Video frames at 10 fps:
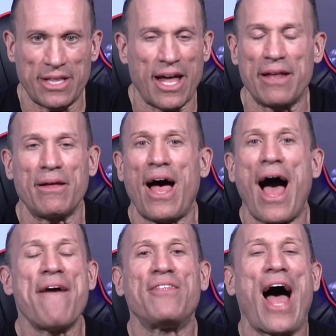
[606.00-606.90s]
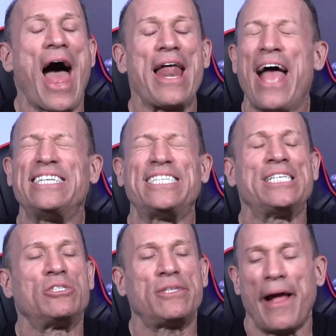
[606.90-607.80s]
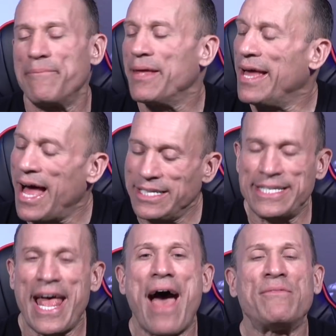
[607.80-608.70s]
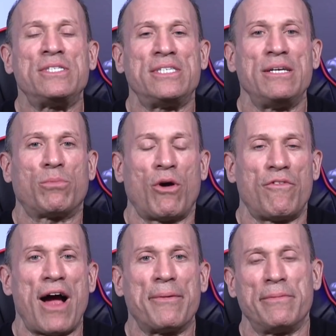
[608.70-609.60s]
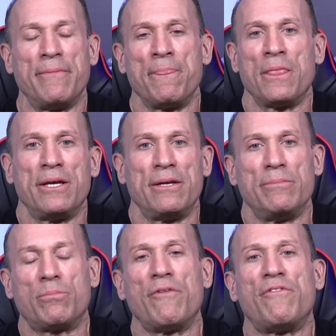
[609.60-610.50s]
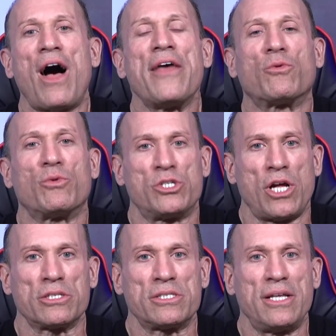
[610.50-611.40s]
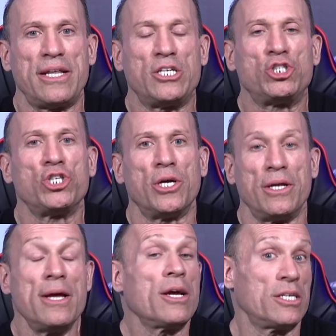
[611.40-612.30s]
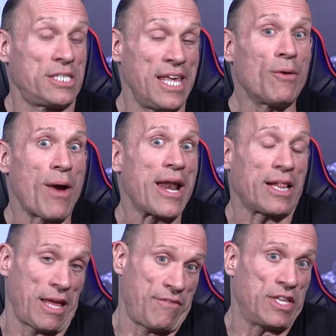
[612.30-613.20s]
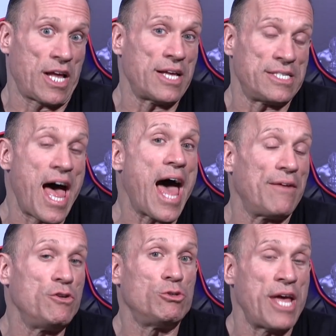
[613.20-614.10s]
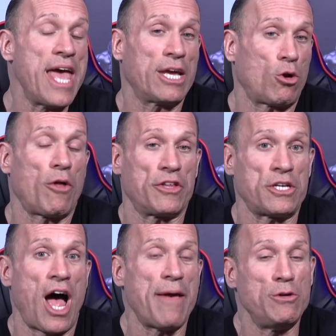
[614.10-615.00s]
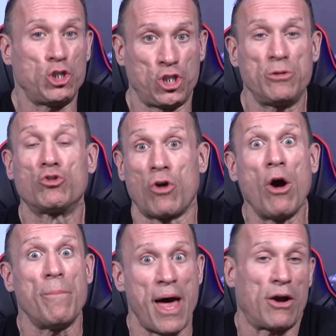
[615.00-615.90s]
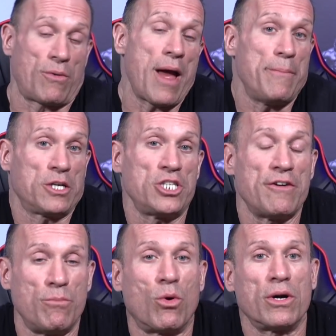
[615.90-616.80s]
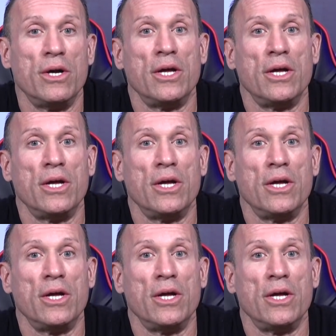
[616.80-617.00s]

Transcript: that. I just haven't seen Proviron provide the results that it should. Because theoretically, if it does that, if you take it all the time, you should grow better, right? Because you have more